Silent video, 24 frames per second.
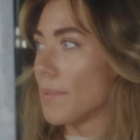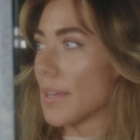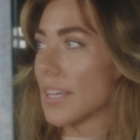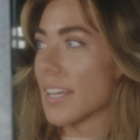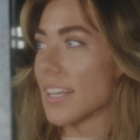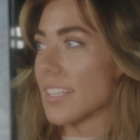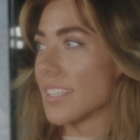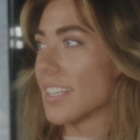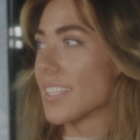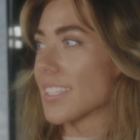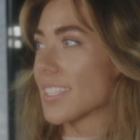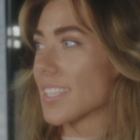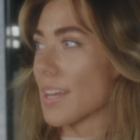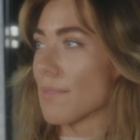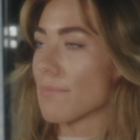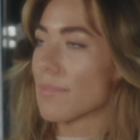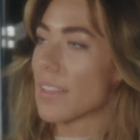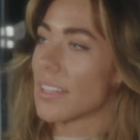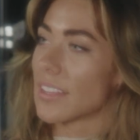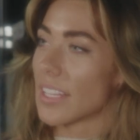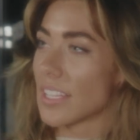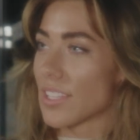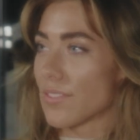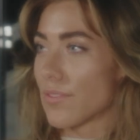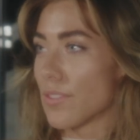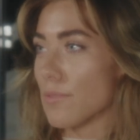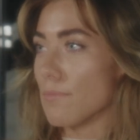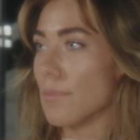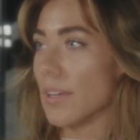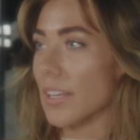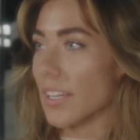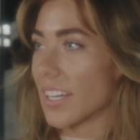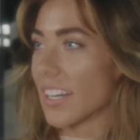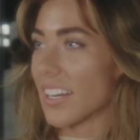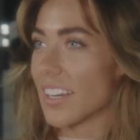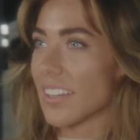Because it's something that's
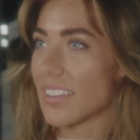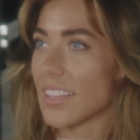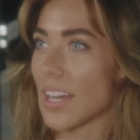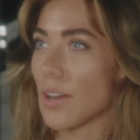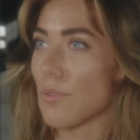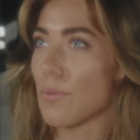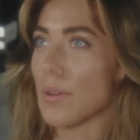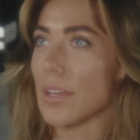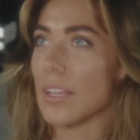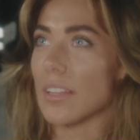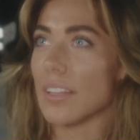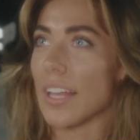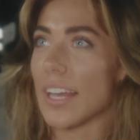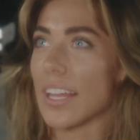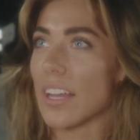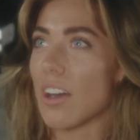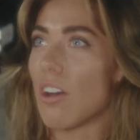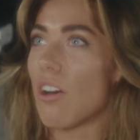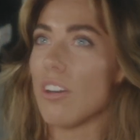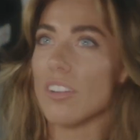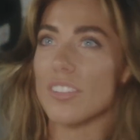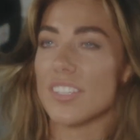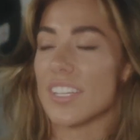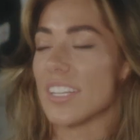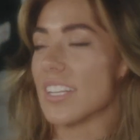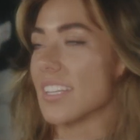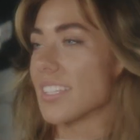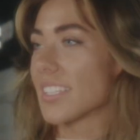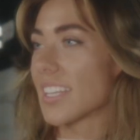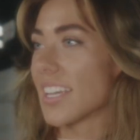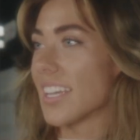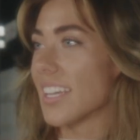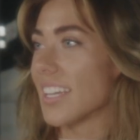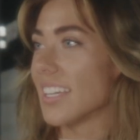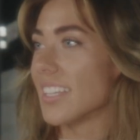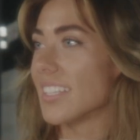familiar that we like all did as
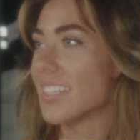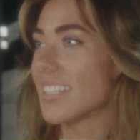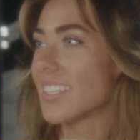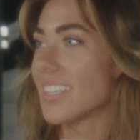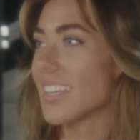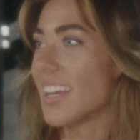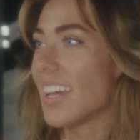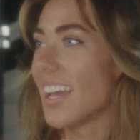kids.